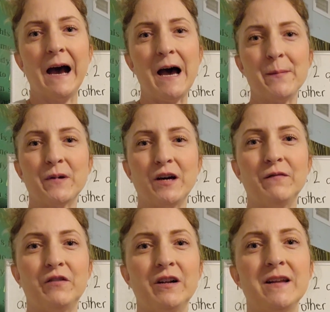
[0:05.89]
I'm
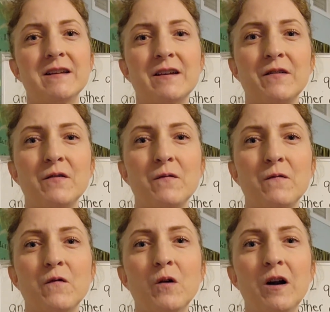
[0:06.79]
covering
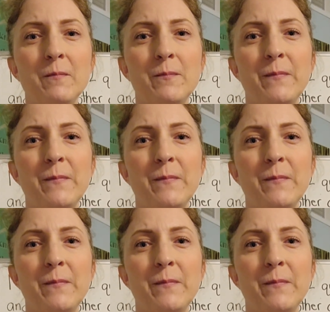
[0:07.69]
4